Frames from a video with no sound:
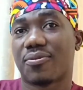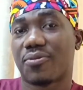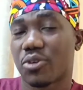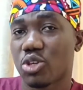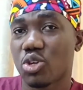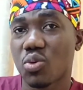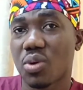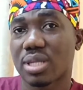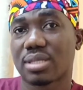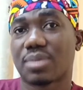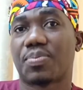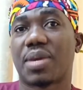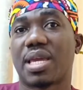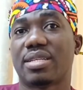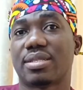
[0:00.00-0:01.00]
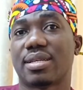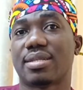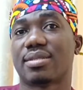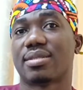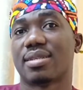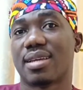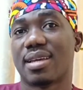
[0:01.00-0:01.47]
for you as a
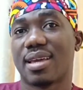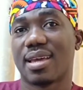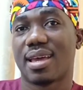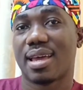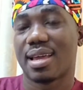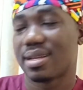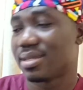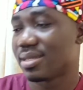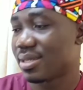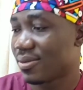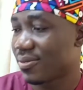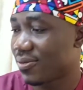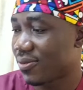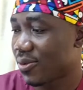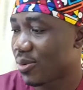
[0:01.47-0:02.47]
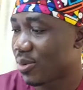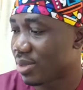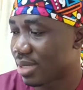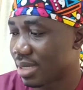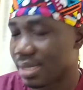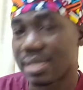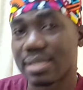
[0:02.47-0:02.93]
patient and for
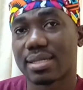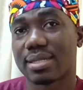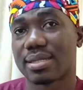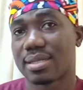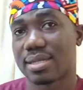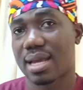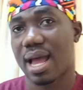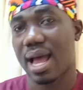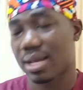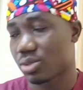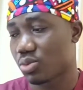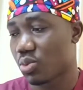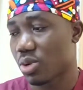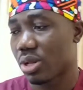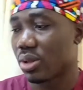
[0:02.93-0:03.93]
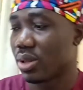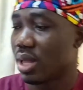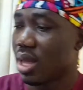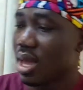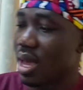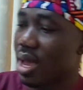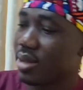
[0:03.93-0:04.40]
the dentist as well.
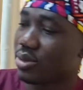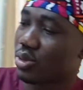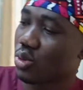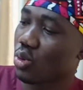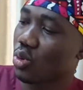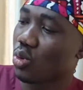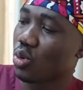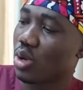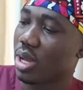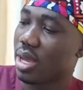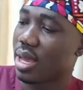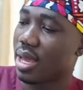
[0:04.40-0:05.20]
And so